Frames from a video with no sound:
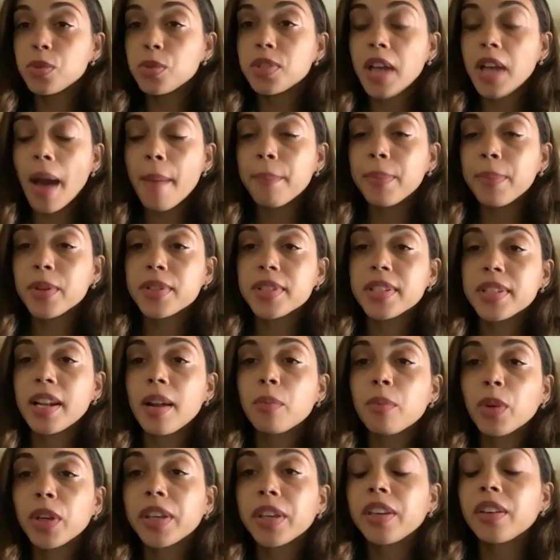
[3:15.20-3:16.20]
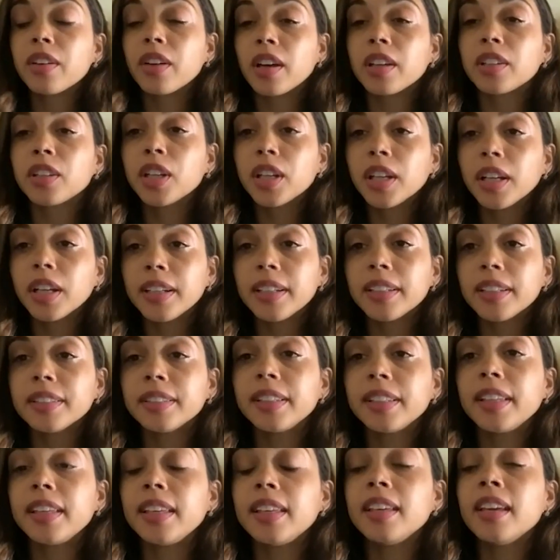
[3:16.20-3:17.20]
top bills that I'm working on
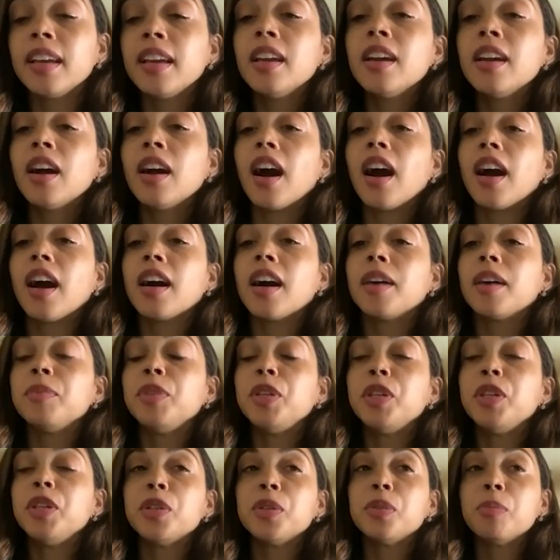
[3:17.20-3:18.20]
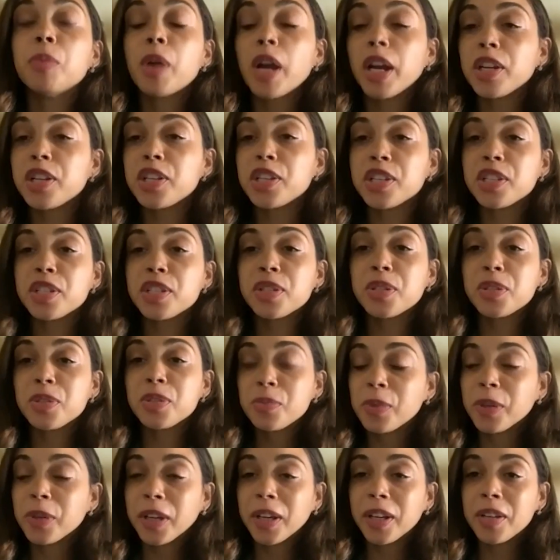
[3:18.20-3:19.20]
currently, March is
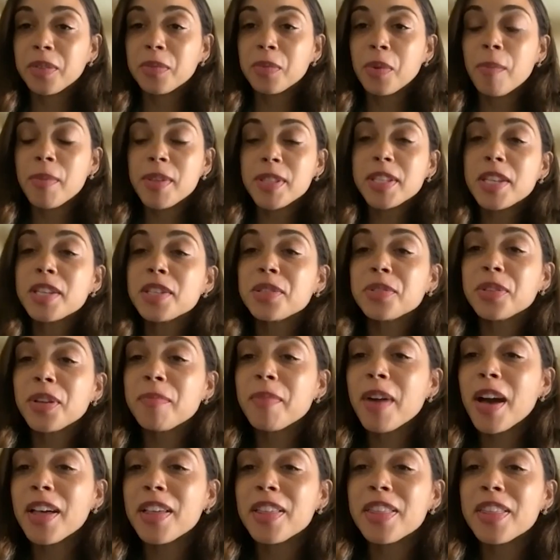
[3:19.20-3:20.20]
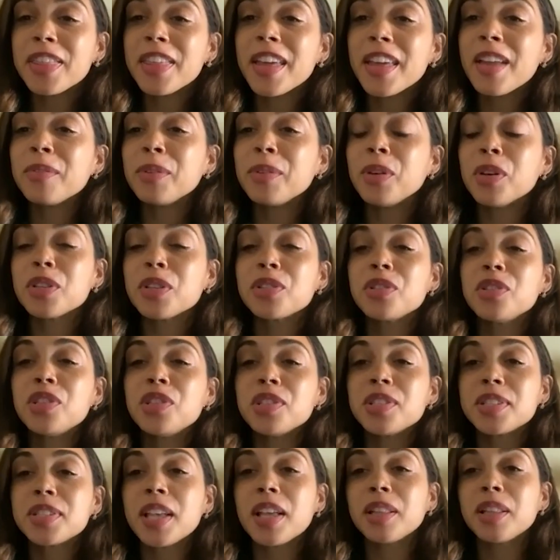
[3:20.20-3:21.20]
during Women's History Month, and we also
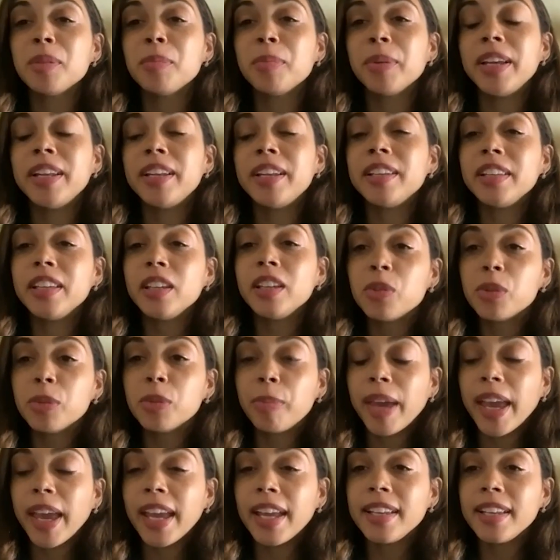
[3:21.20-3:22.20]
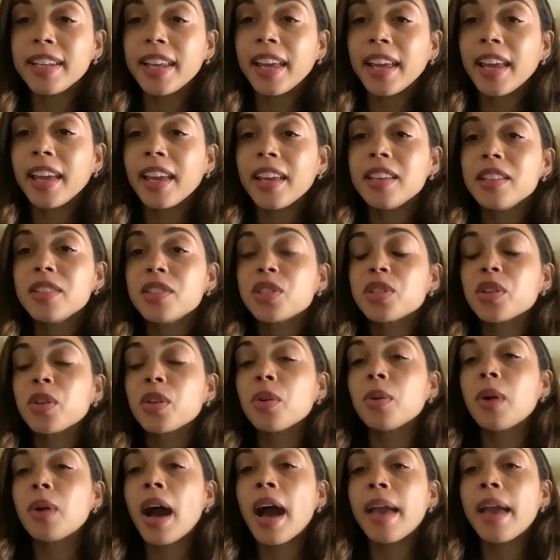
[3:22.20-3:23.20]
just celebrated Equal Pay Day.
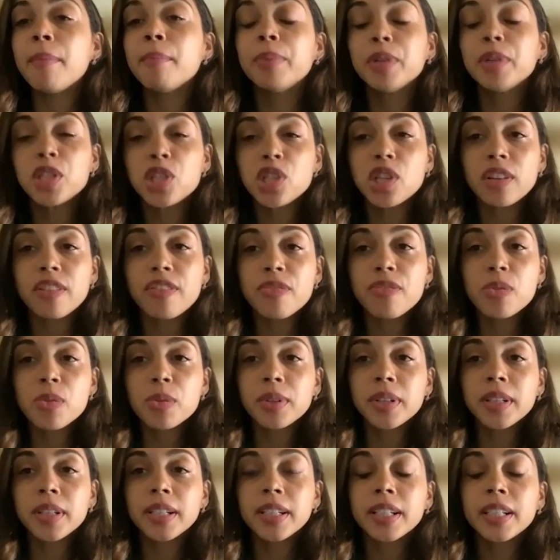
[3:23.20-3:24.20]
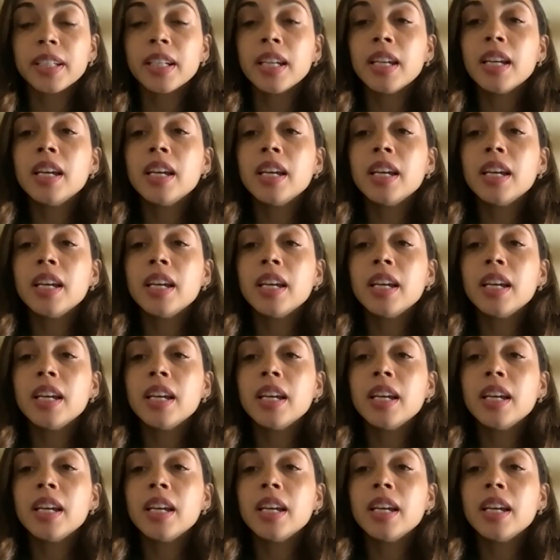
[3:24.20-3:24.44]
So I'm pushing forward